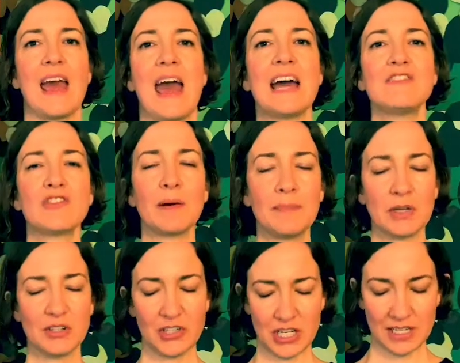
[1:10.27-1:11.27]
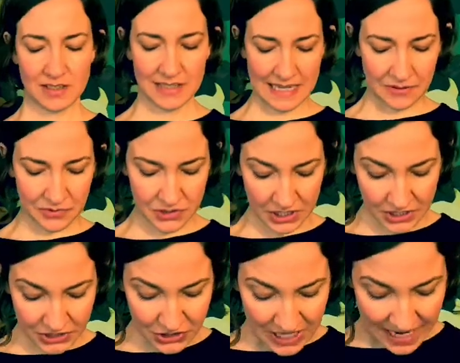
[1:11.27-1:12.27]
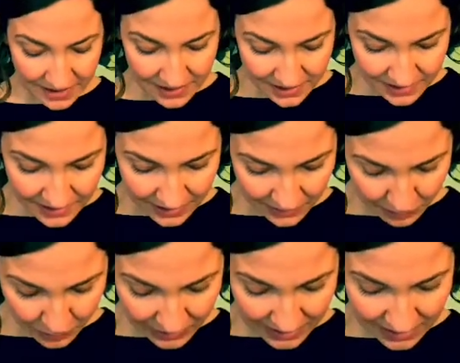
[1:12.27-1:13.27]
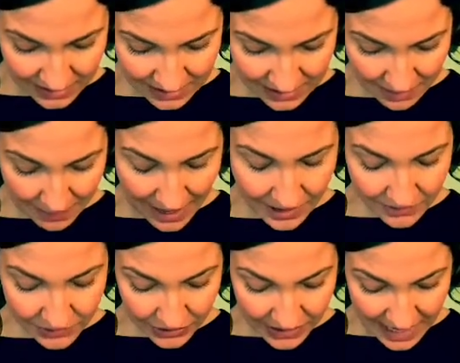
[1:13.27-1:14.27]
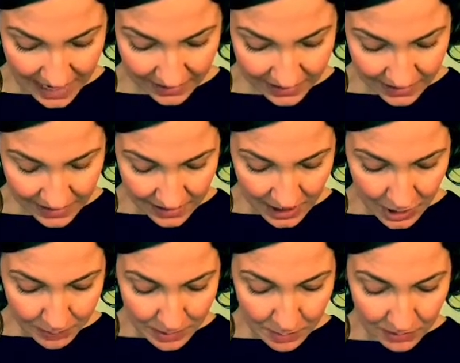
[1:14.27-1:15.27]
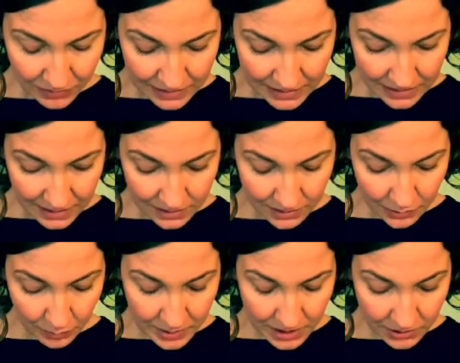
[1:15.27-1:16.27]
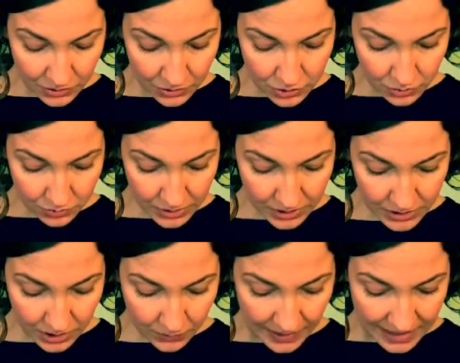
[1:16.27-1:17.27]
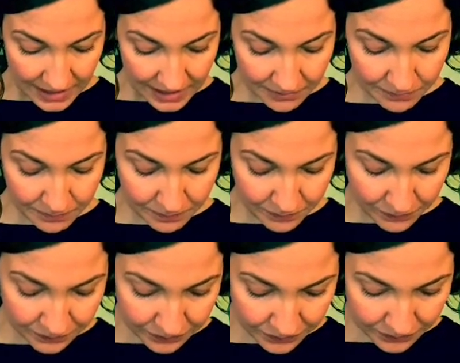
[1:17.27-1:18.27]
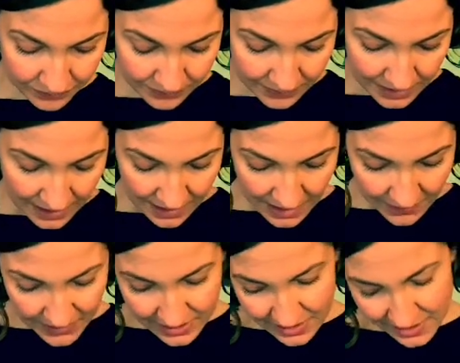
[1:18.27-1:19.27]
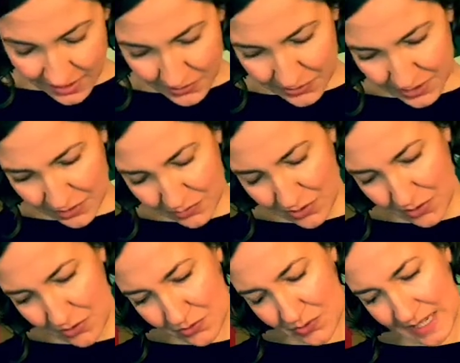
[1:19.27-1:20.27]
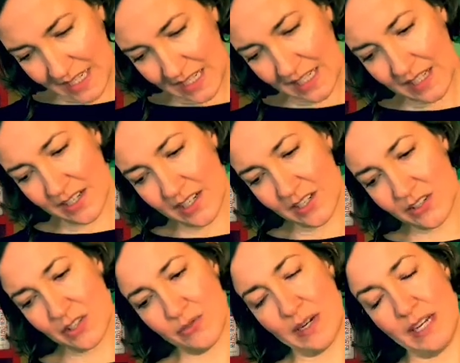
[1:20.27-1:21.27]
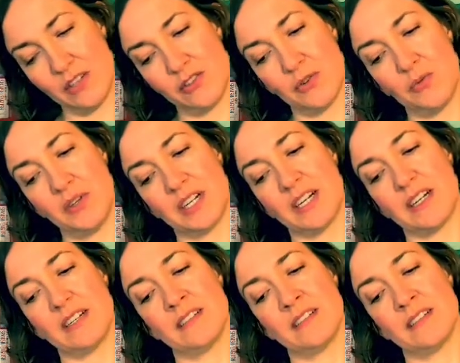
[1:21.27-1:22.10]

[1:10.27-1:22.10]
and drop your chin down to your chest. Breathe into the back of your neck, maybe feeling it a little bit in your shoulders already. And then slowly roll right ear to right shoulder.